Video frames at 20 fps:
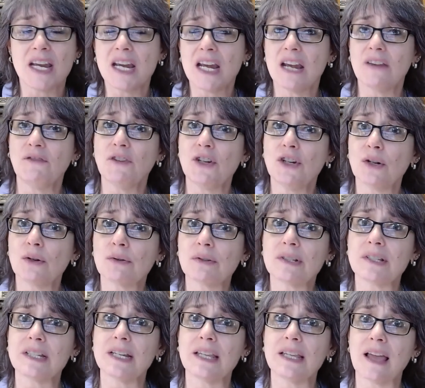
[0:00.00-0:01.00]
If you don't
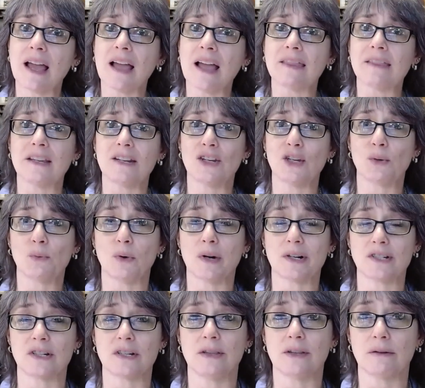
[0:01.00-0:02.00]
see that, then you're
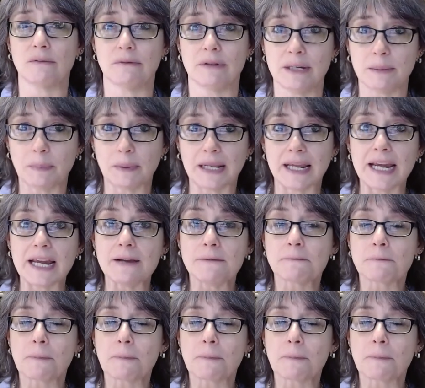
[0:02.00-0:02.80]
watching the replay.